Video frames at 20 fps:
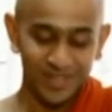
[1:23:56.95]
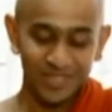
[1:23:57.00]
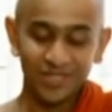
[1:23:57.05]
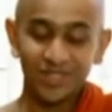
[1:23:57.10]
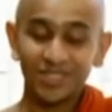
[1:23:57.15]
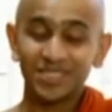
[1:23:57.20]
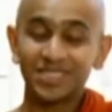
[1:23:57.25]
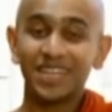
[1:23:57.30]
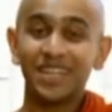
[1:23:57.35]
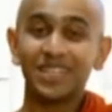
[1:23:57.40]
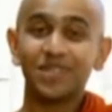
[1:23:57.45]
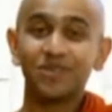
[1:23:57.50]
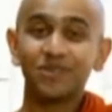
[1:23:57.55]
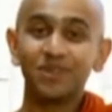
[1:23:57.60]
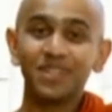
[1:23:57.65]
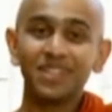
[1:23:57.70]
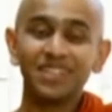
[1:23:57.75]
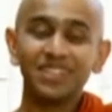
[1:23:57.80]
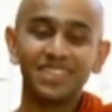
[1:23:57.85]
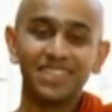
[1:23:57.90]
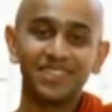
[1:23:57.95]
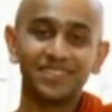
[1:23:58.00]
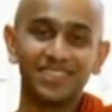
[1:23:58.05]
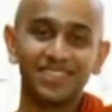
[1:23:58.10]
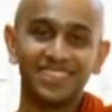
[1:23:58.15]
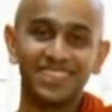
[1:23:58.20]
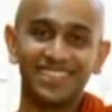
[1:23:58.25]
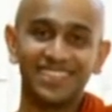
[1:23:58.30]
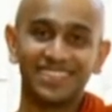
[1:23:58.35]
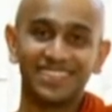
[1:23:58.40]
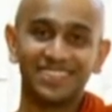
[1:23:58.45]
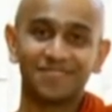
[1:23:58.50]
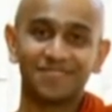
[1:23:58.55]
has not seen the world even yet.